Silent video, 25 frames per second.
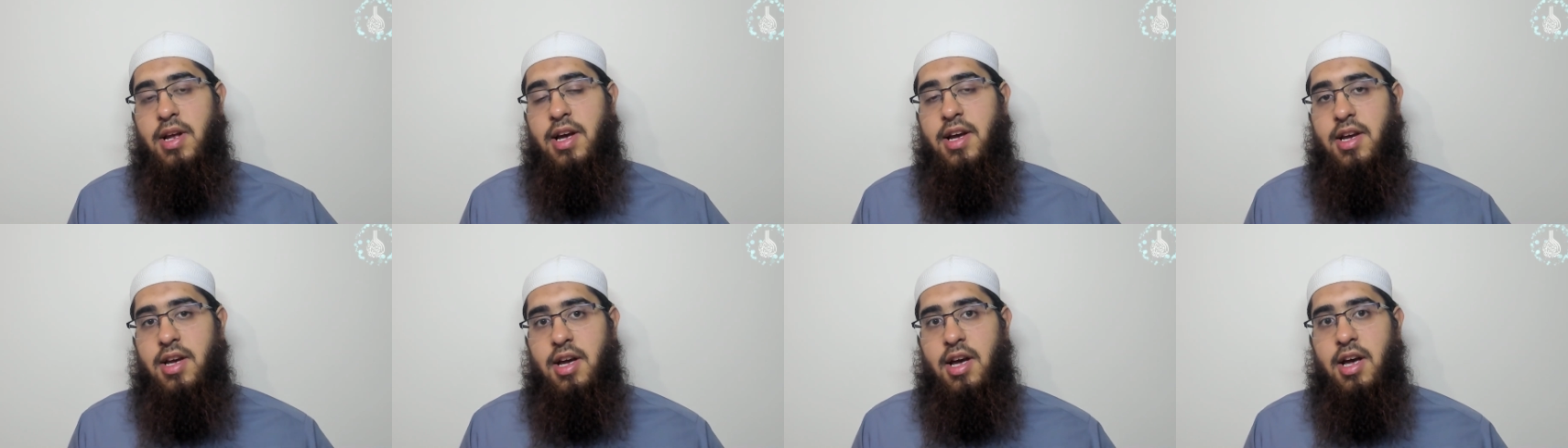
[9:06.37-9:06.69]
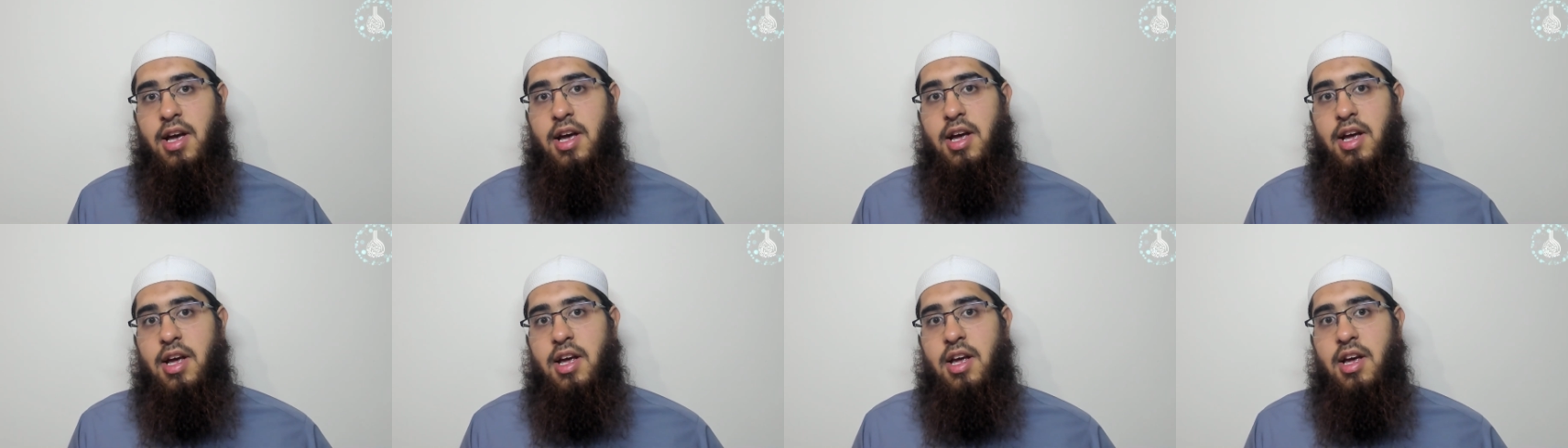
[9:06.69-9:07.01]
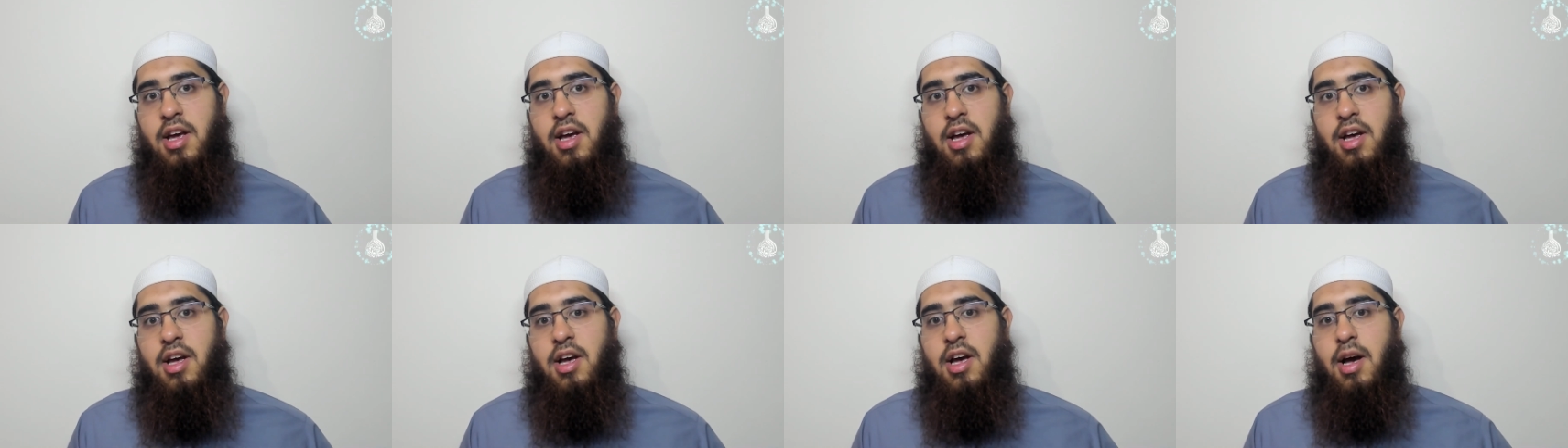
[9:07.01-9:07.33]
like
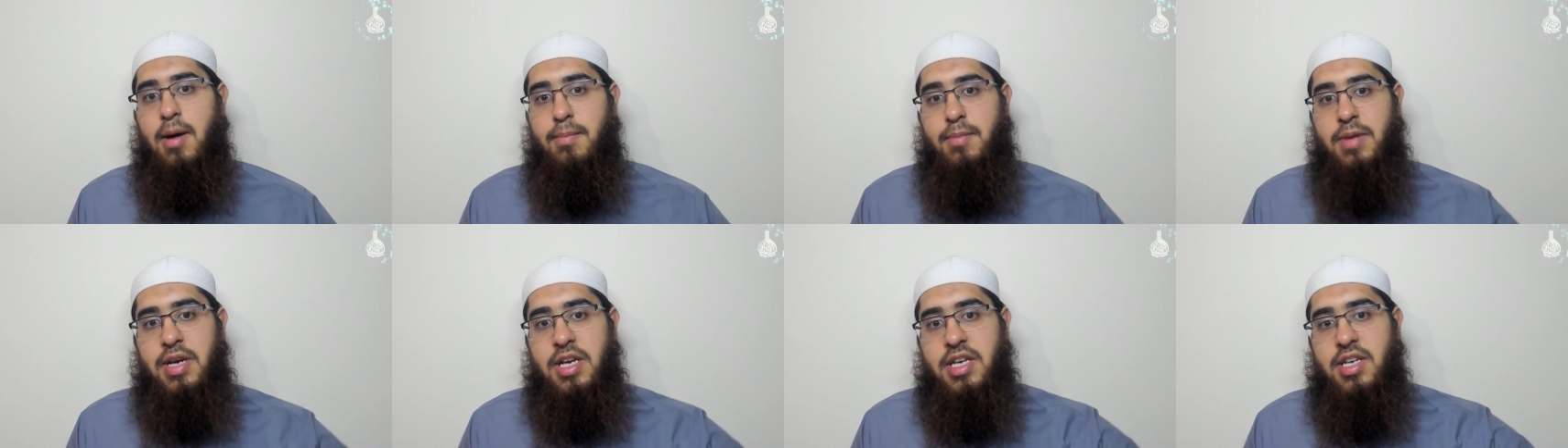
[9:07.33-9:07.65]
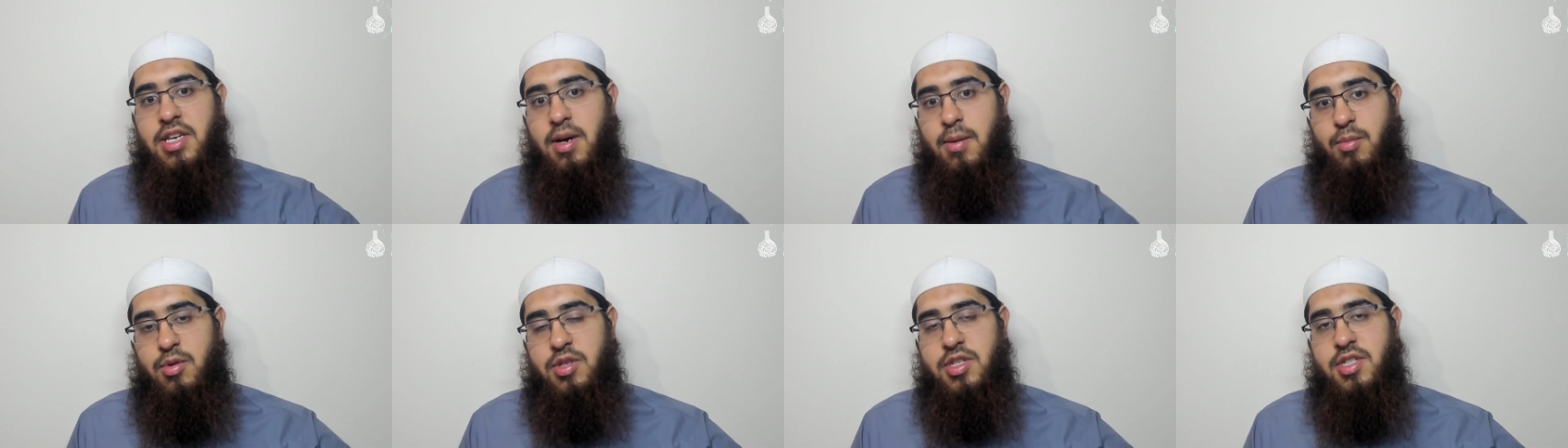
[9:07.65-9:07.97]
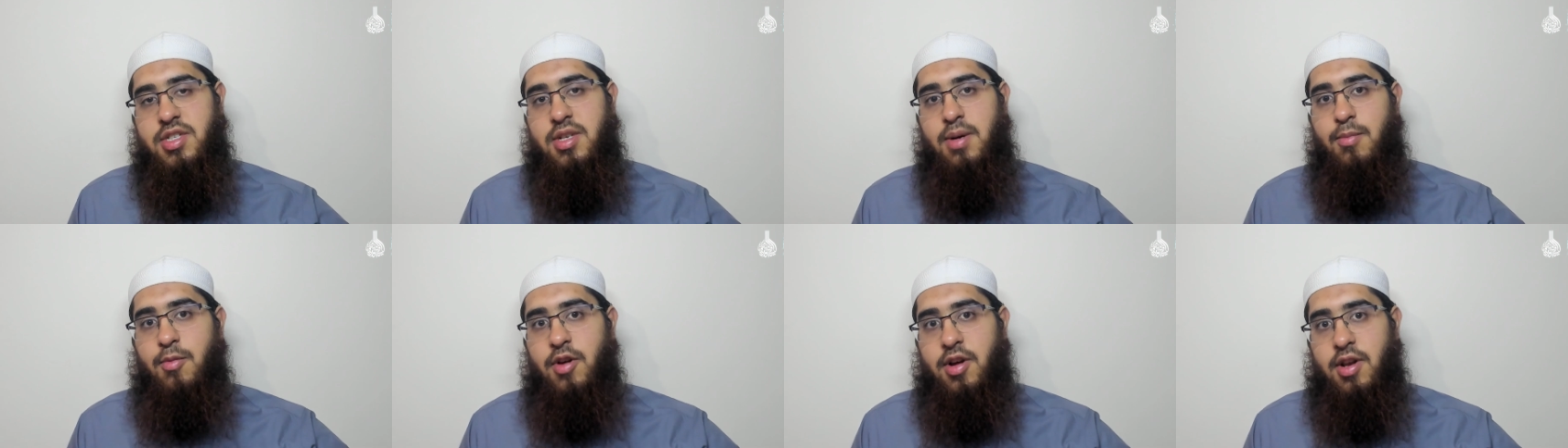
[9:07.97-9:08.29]
a meetup with
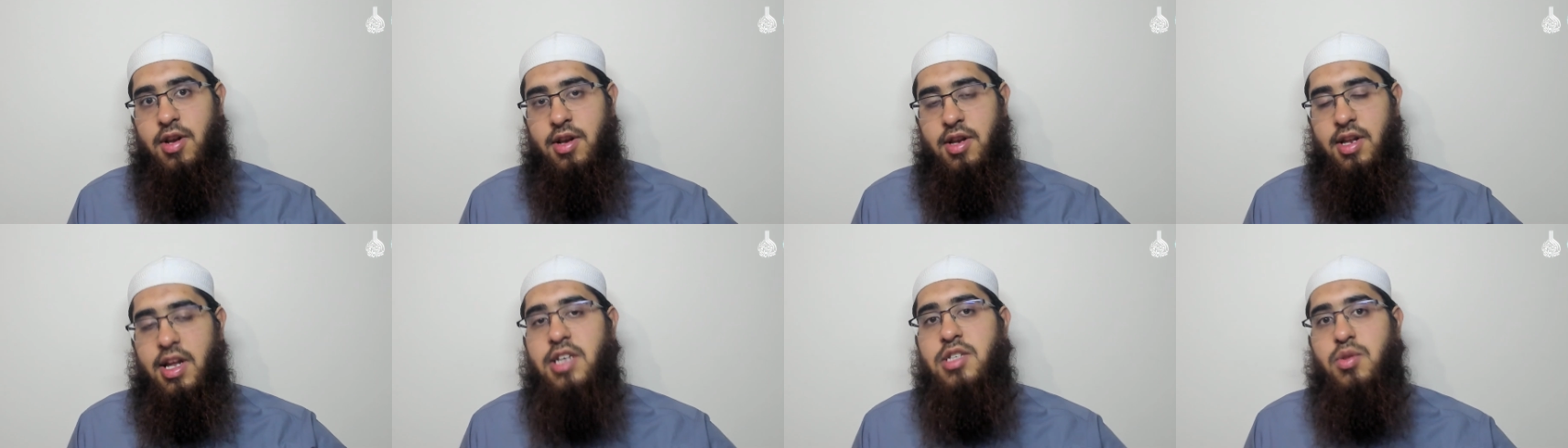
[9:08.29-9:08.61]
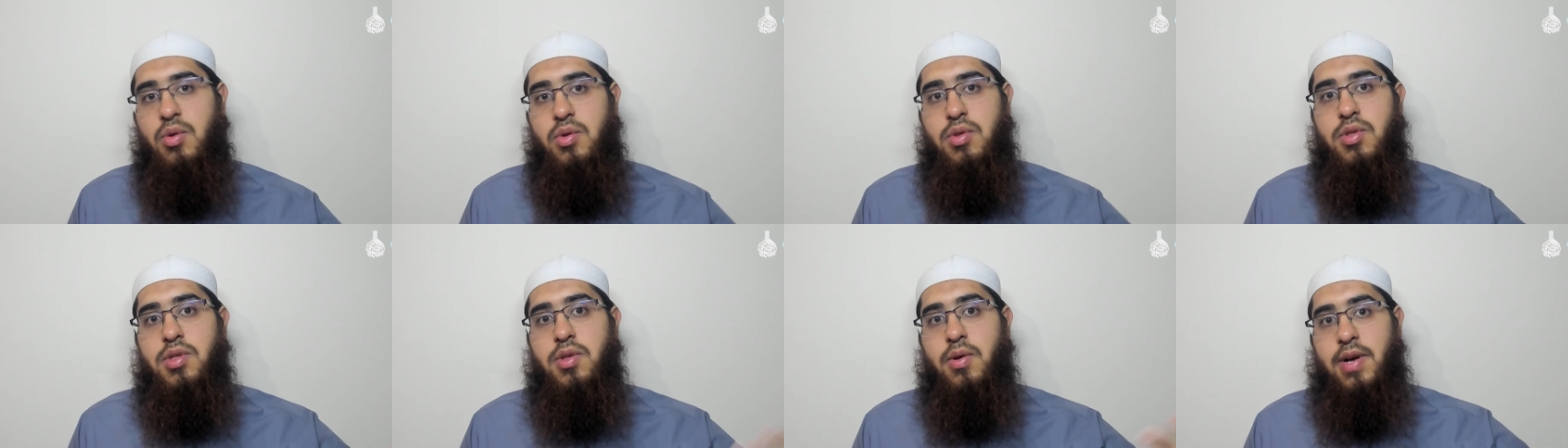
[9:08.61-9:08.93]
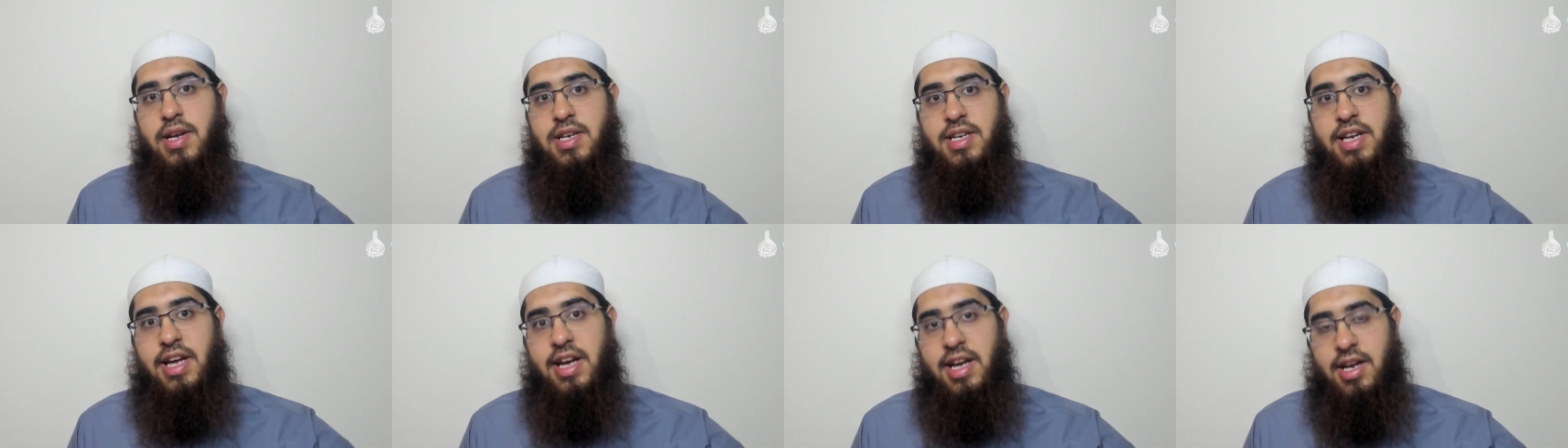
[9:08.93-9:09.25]
someone. That's also
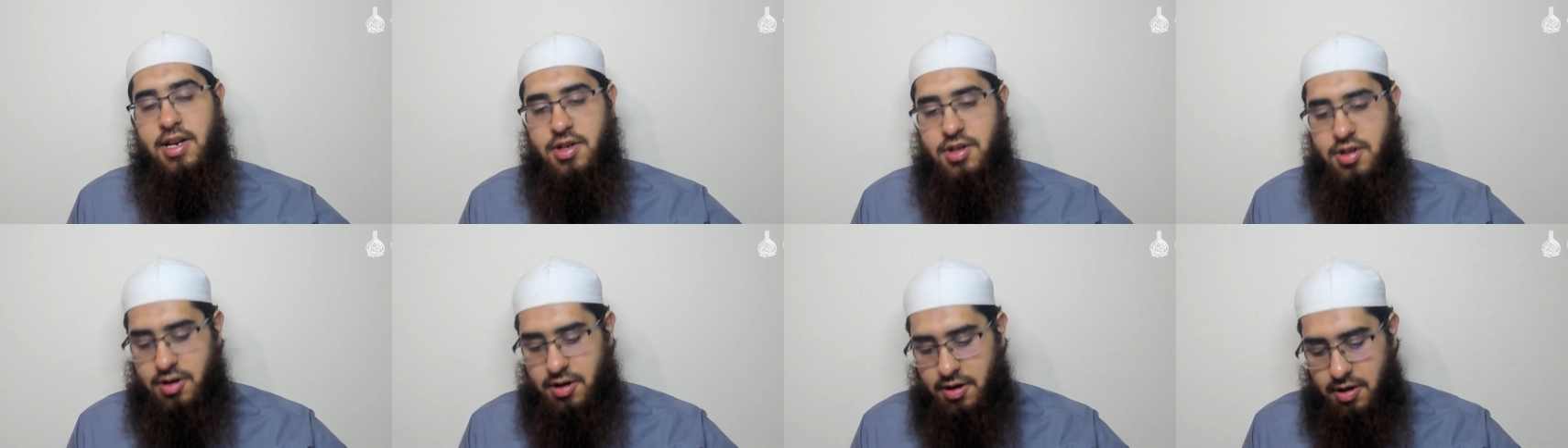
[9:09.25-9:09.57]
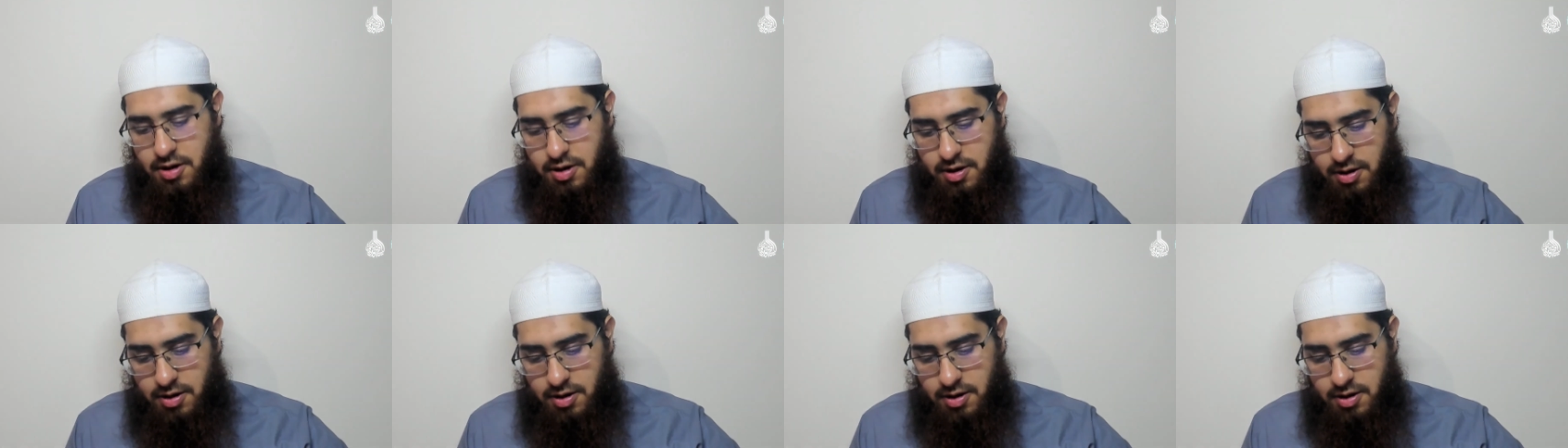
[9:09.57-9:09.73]
a date.